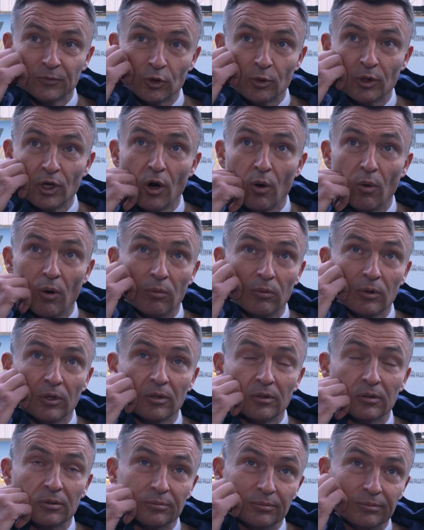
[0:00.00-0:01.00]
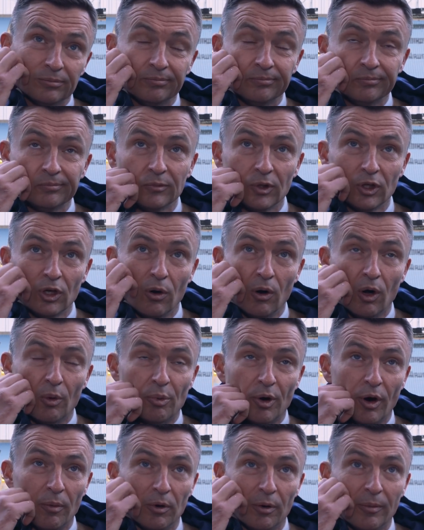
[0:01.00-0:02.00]
so we know what we, we know what the
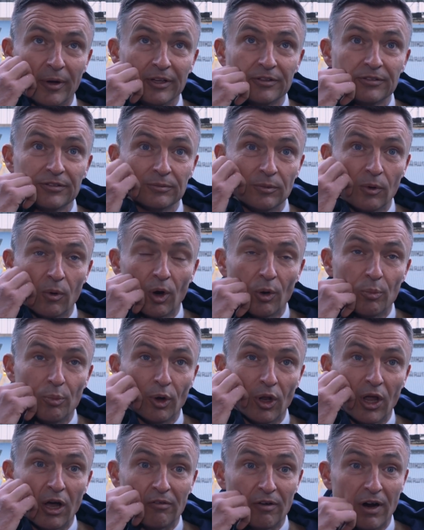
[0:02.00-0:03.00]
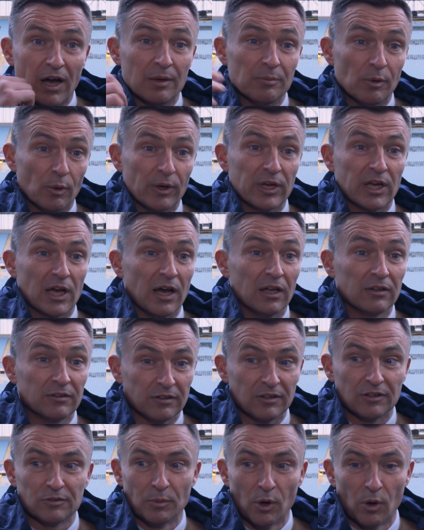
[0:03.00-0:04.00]
problem is. We want to put that right, but we can't
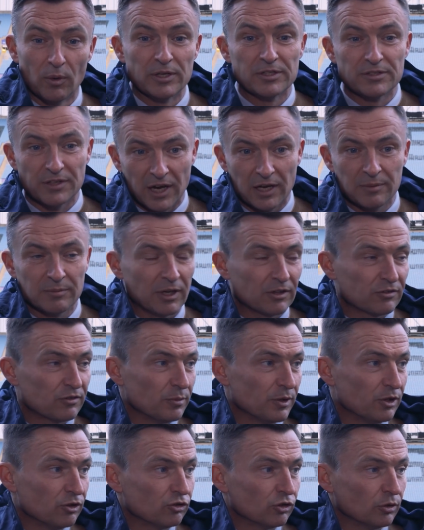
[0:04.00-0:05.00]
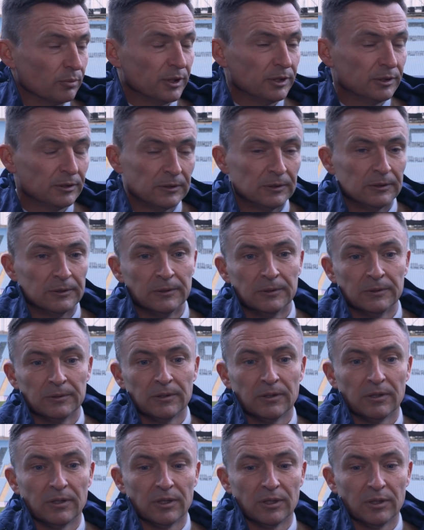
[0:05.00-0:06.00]
at this moment in time. That has to be the summer.
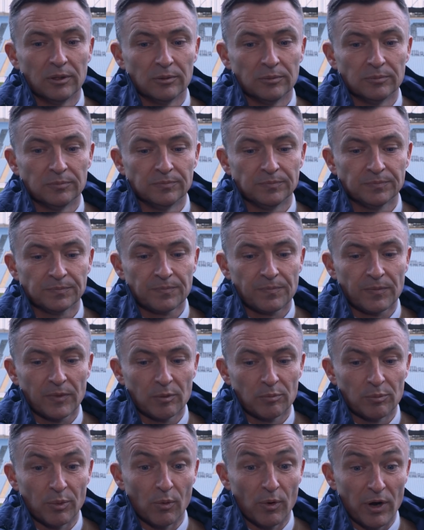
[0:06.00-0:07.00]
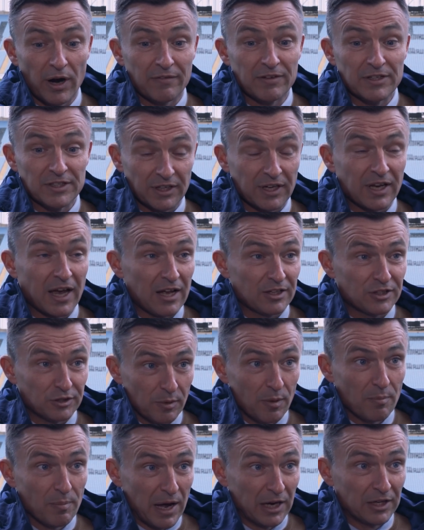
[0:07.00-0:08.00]
Um, but we're having to catch
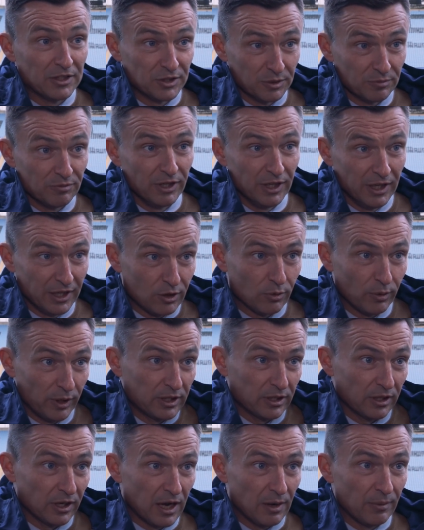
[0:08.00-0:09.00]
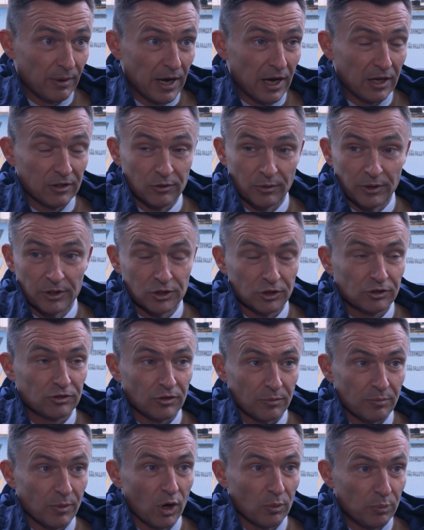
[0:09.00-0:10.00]
them and manage them really quickly, like we are doing, just
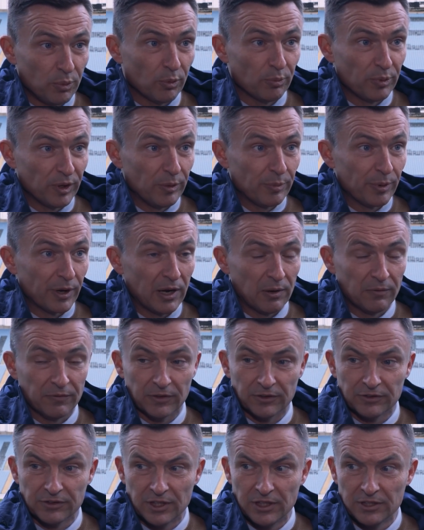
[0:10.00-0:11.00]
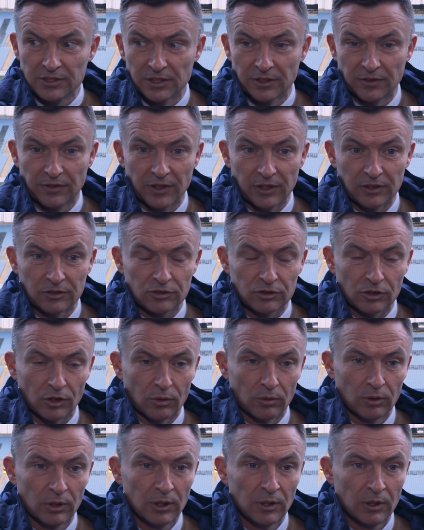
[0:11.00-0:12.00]
to not put people out for the season and things.
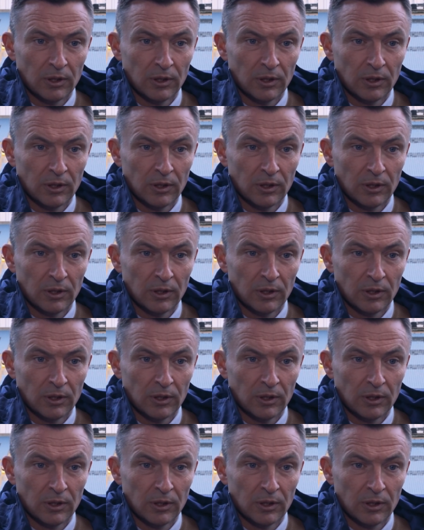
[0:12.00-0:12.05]
So